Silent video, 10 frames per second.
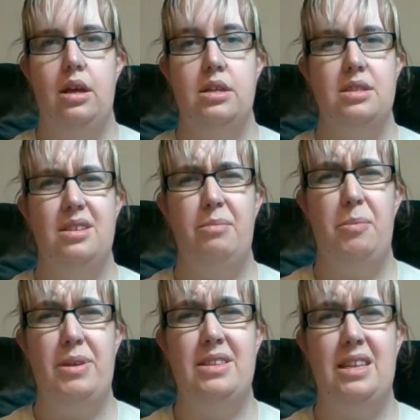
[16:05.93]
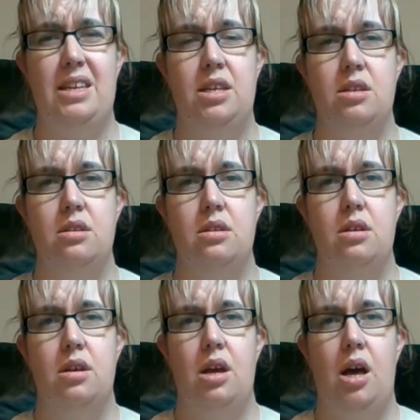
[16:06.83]
it's going to be busy,
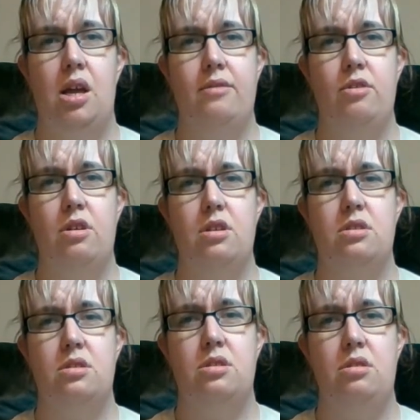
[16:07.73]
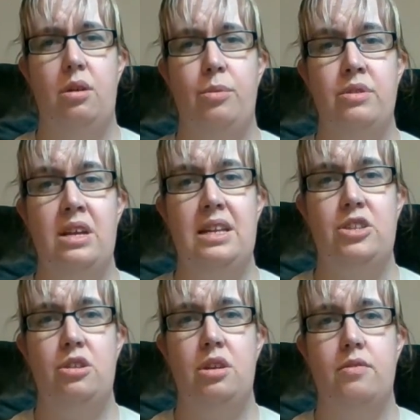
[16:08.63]
and I've got a nearly
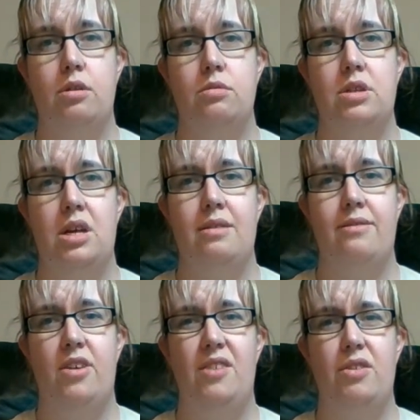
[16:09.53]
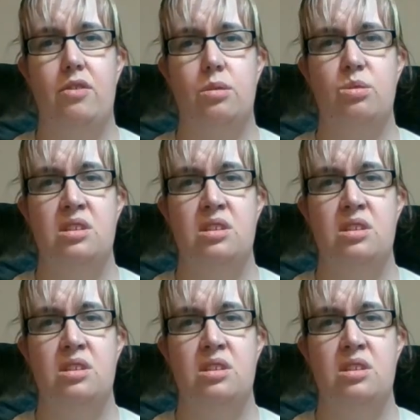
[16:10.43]
2-year-old and a 5-year-old.